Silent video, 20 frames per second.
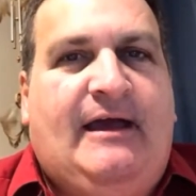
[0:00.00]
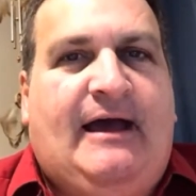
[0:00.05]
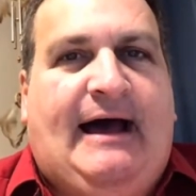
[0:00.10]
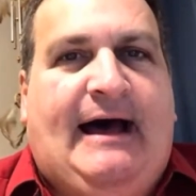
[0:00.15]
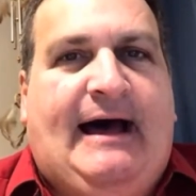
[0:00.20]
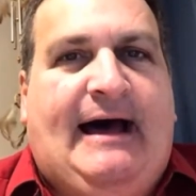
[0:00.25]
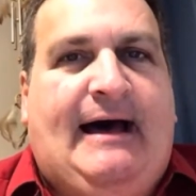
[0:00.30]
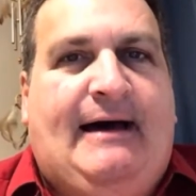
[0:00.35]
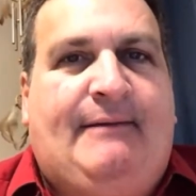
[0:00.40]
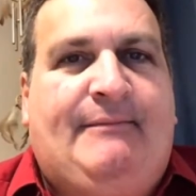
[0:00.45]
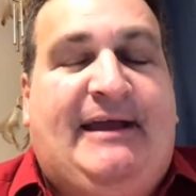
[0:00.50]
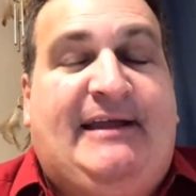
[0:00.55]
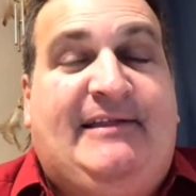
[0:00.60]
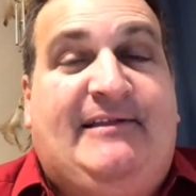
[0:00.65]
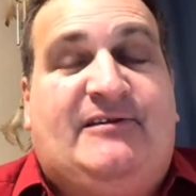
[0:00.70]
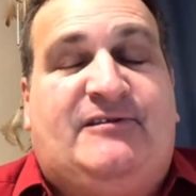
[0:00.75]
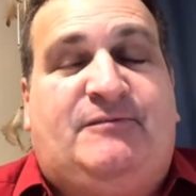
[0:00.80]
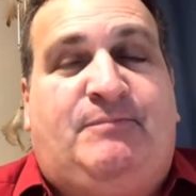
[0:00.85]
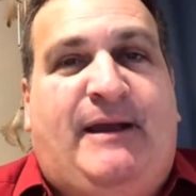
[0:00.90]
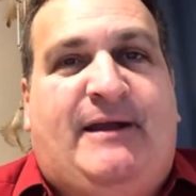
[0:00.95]
Um, and
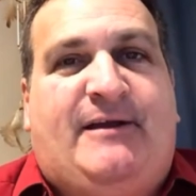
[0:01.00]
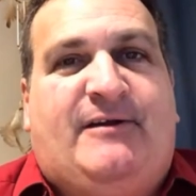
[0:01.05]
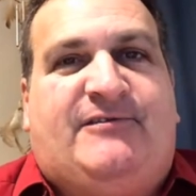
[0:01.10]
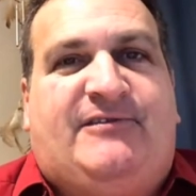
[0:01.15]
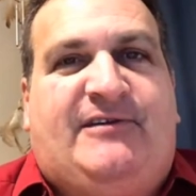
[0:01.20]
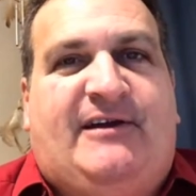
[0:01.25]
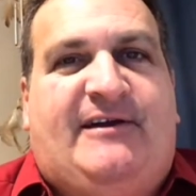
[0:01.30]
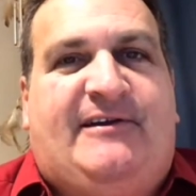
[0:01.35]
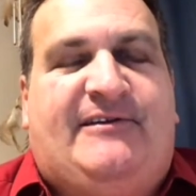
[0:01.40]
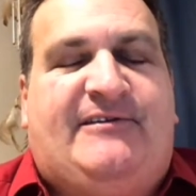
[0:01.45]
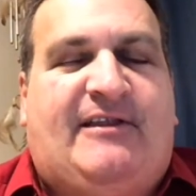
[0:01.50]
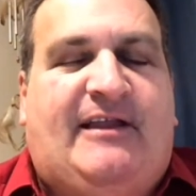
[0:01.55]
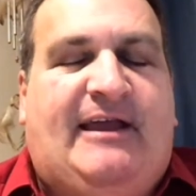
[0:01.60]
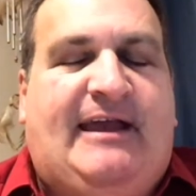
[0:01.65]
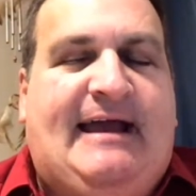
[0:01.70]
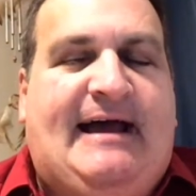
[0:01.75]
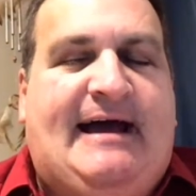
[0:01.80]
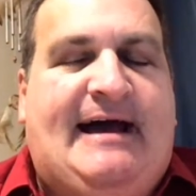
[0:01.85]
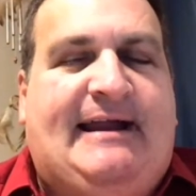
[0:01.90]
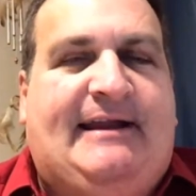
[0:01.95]
the Speaker Series,
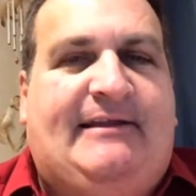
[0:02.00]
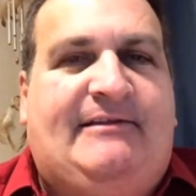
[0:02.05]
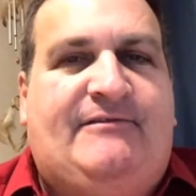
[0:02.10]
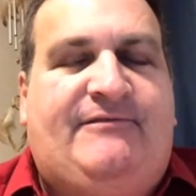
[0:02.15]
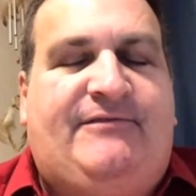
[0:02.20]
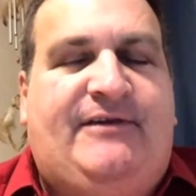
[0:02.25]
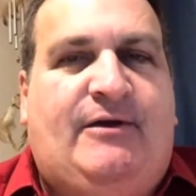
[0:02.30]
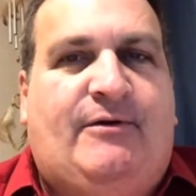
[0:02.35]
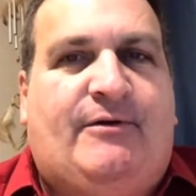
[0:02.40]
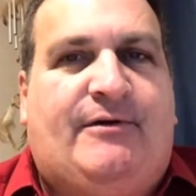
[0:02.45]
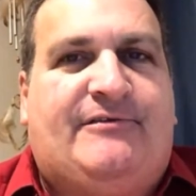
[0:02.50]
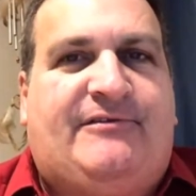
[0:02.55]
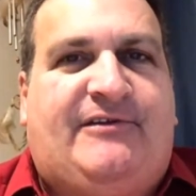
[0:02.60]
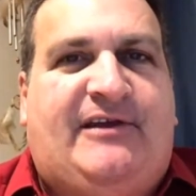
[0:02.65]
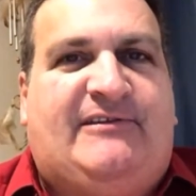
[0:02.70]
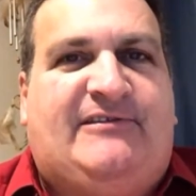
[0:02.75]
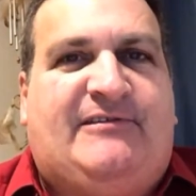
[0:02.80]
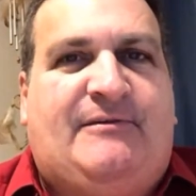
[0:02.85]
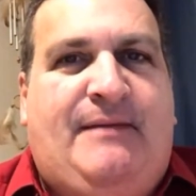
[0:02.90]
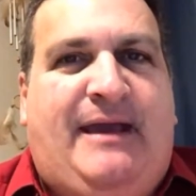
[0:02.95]
Leon and the viewers,
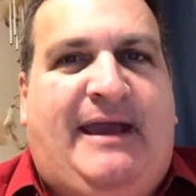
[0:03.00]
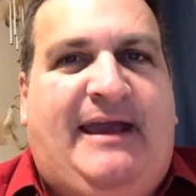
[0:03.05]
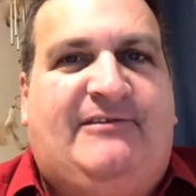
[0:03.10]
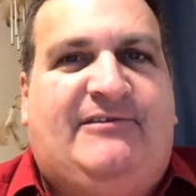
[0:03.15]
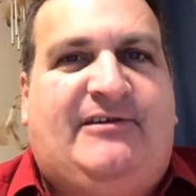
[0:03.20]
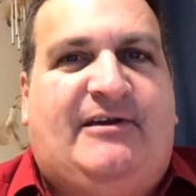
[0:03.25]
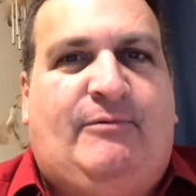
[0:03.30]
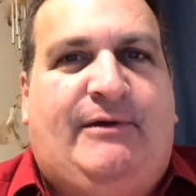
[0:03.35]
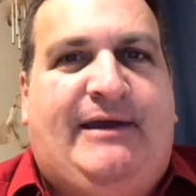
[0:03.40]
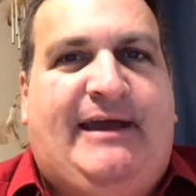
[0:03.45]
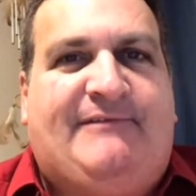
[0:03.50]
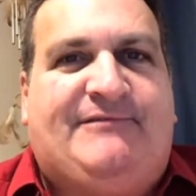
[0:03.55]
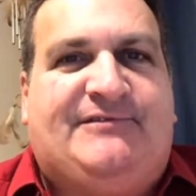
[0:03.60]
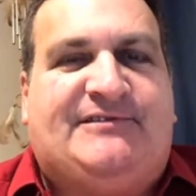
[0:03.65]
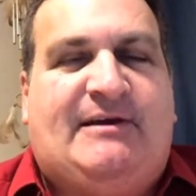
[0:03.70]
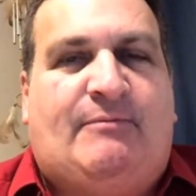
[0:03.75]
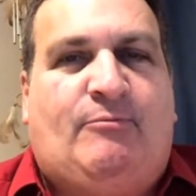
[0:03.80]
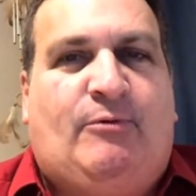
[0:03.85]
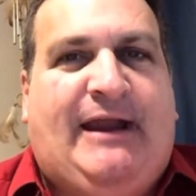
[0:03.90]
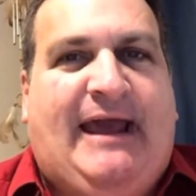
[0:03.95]
it's amazing. We have
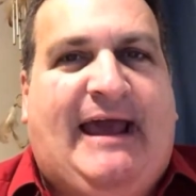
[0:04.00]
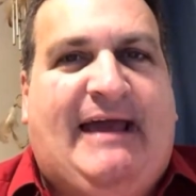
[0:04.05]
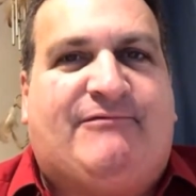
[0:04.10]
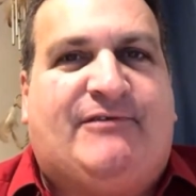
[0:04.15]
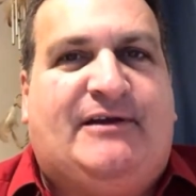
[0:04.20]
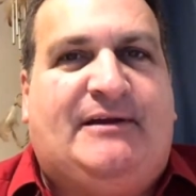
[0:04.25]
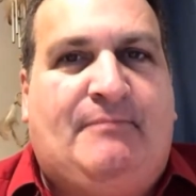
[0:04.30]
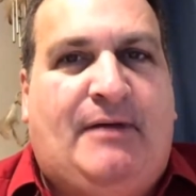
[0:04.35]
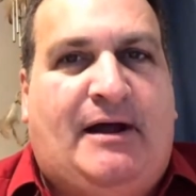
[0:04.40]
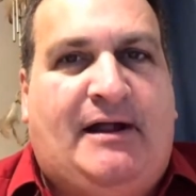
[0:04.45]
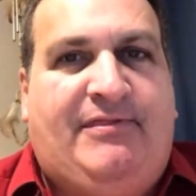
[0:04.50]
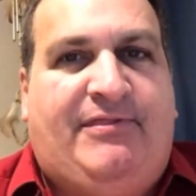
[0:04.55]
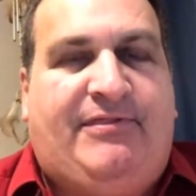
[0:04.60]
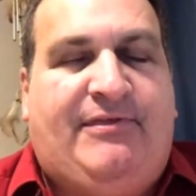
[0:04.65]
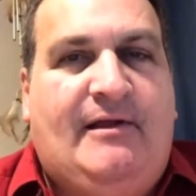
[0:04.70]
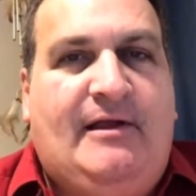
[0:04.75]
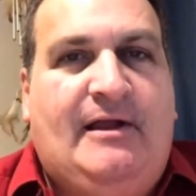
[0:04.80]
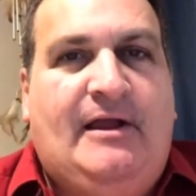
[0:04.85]
someone every month.